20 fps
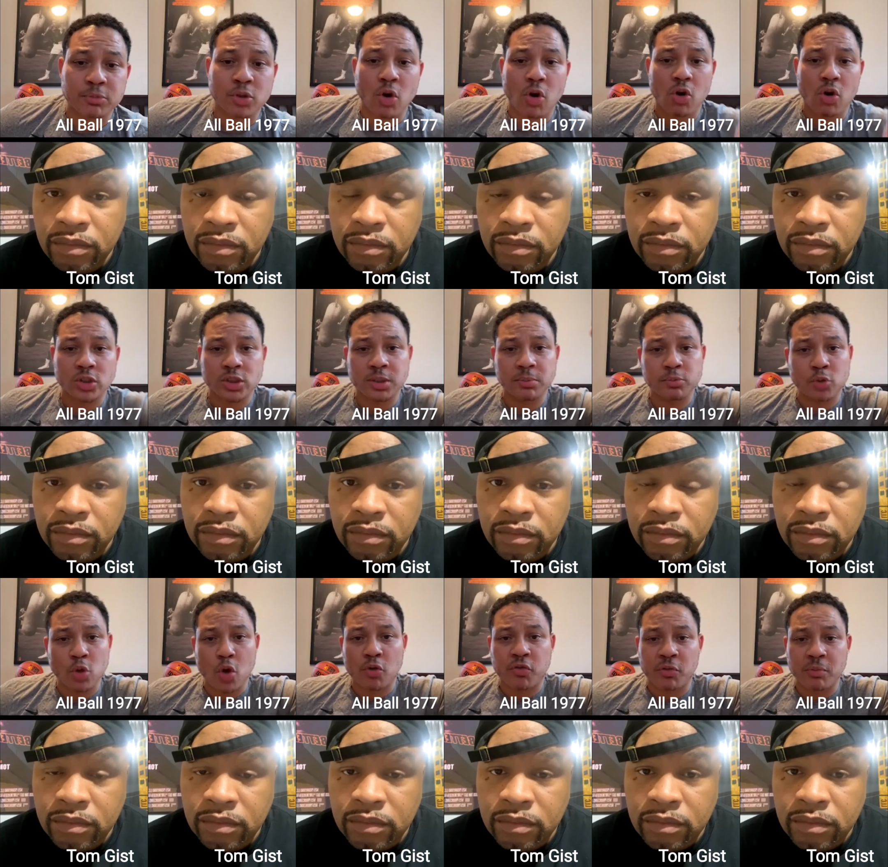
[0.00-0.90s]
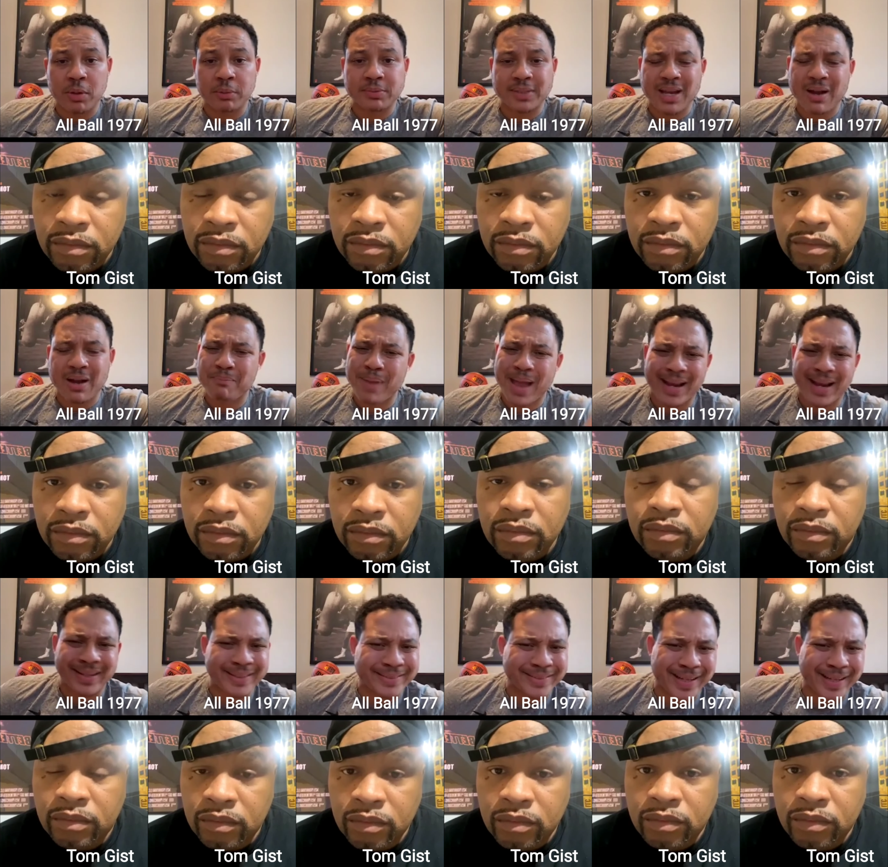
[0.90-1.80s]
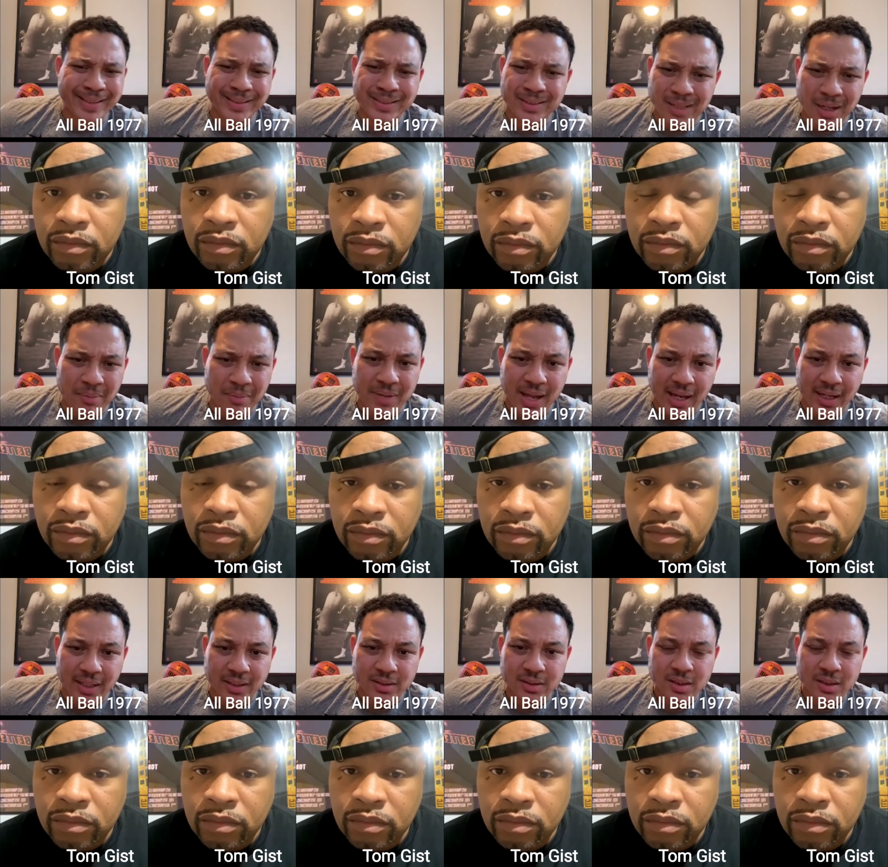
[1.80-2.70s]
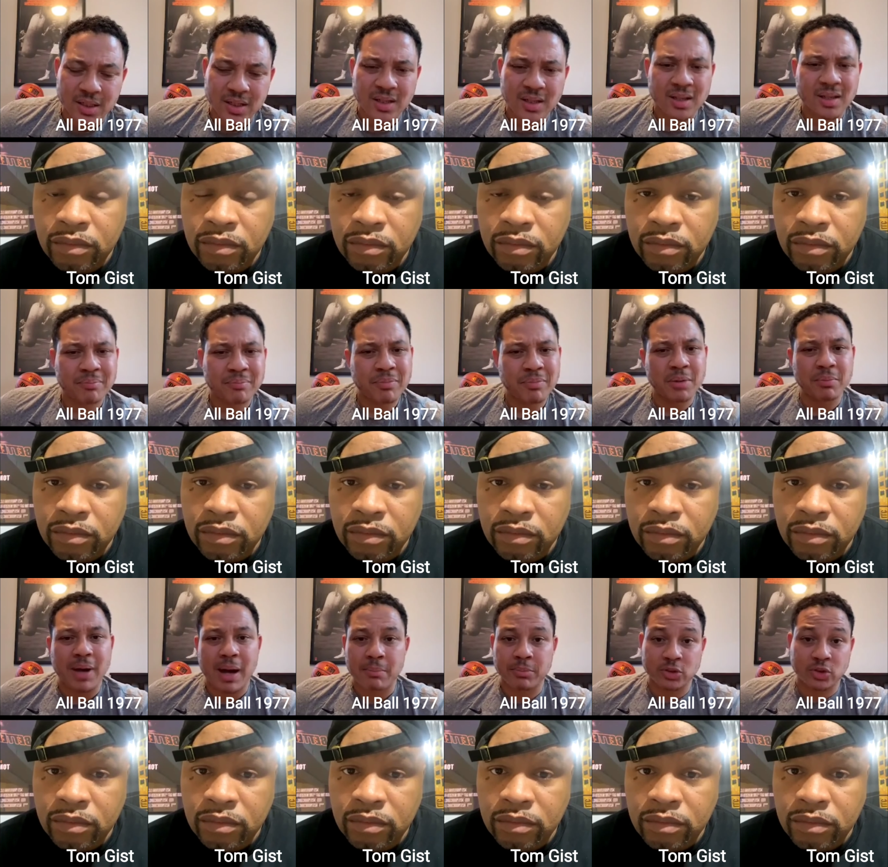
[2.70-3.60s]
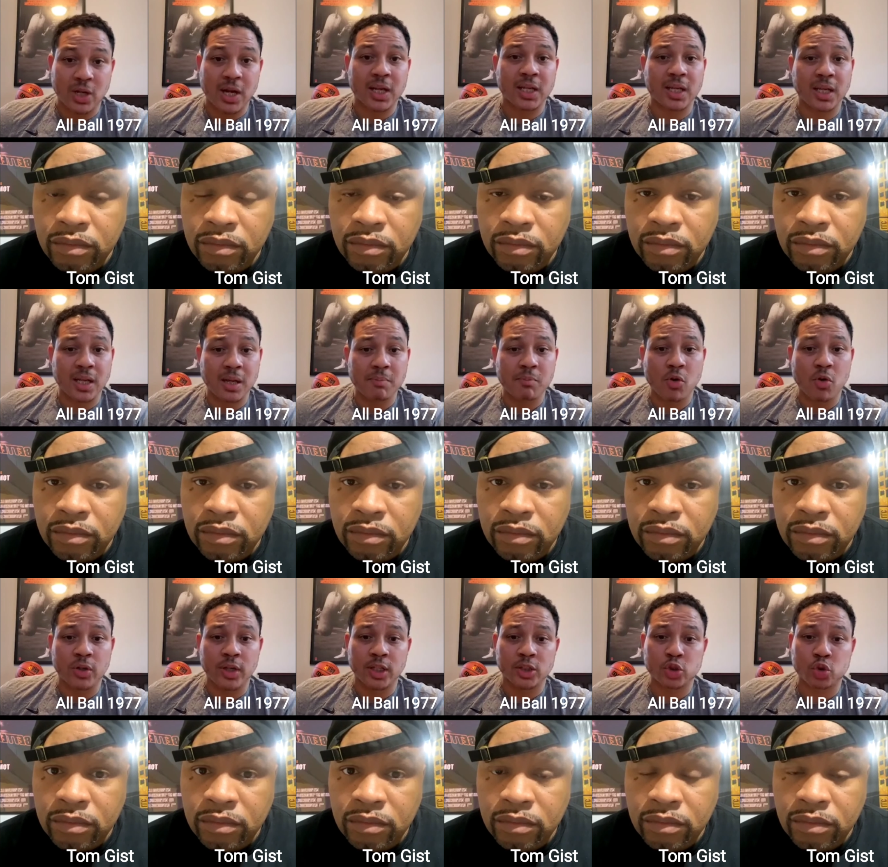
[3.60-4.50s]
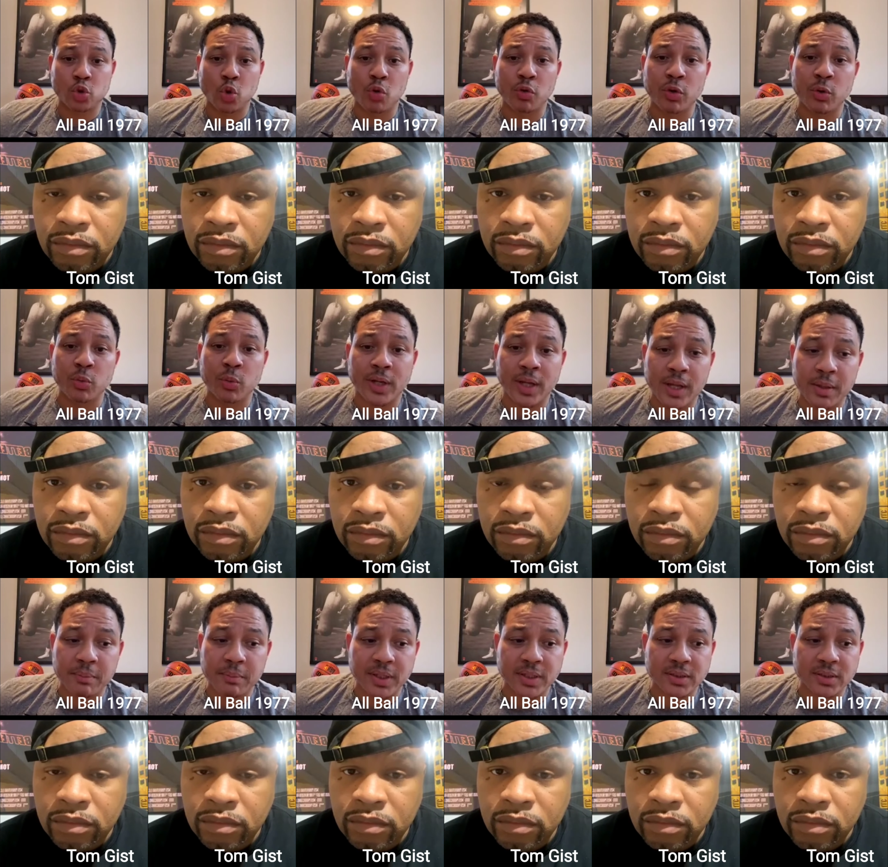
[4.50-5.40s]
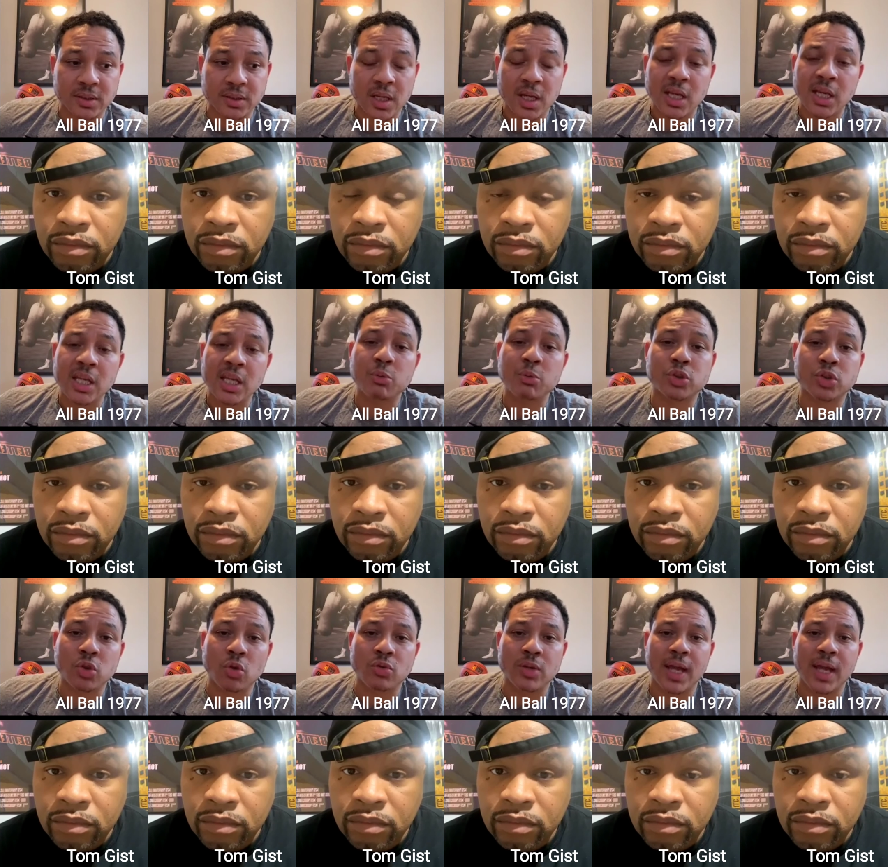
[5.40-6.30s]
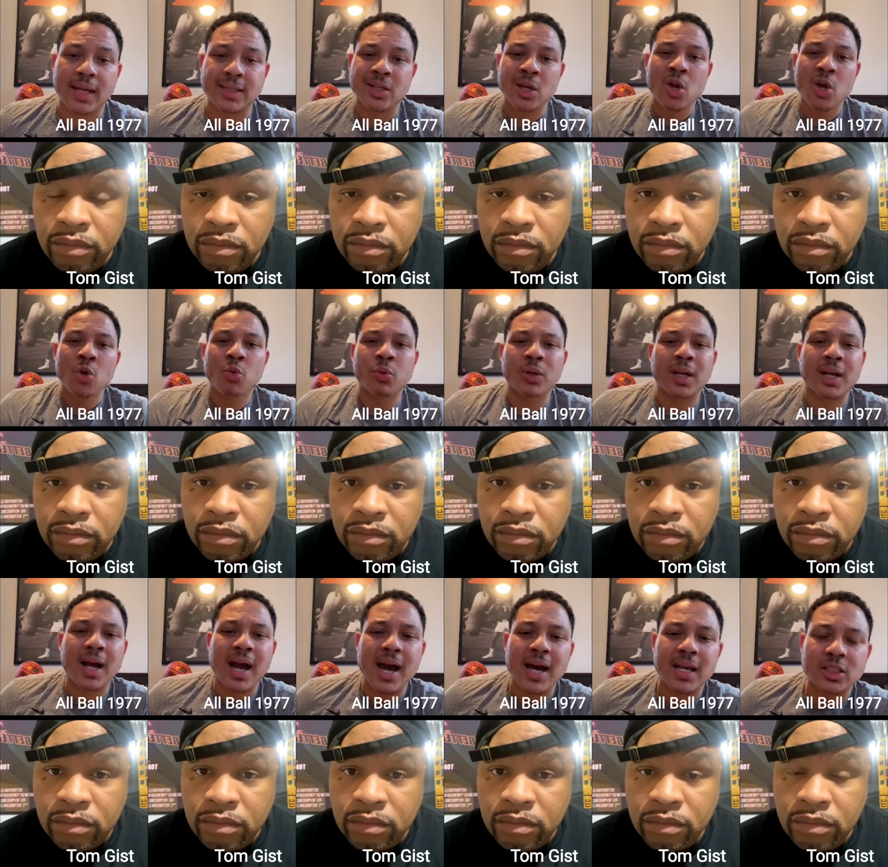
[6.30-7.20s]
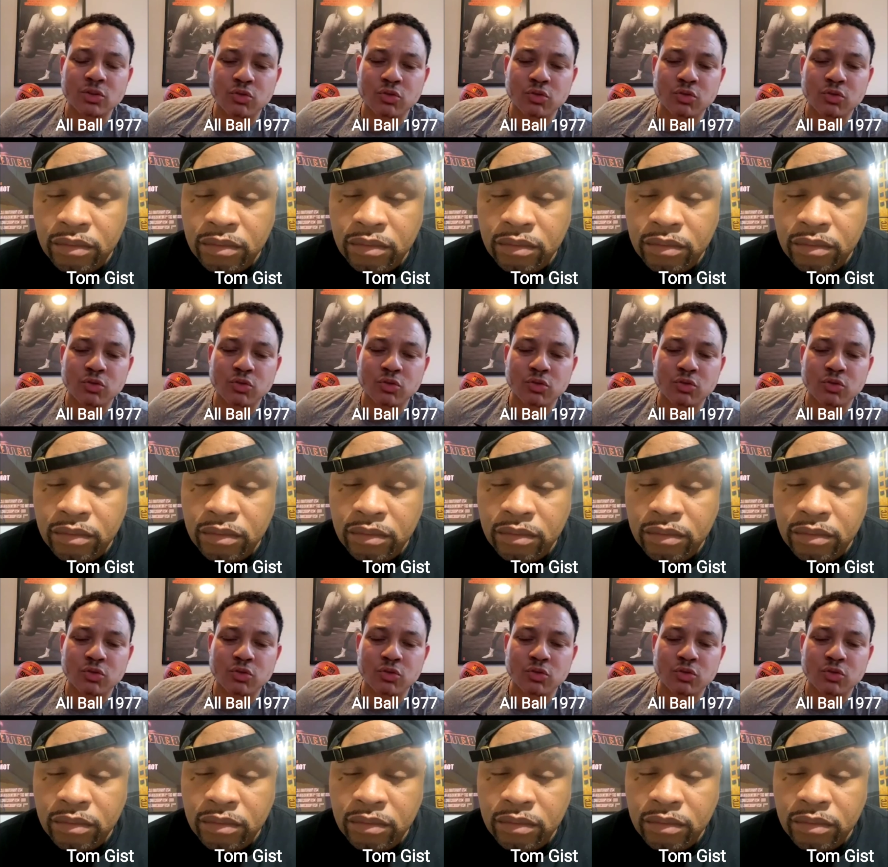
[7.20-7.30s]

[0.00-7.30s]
Speaker 1: Remember, I'm gonna try to get him on there. Story with him is he was so nice when the college recruiters came to recruit him. He went to Great Adventure that day.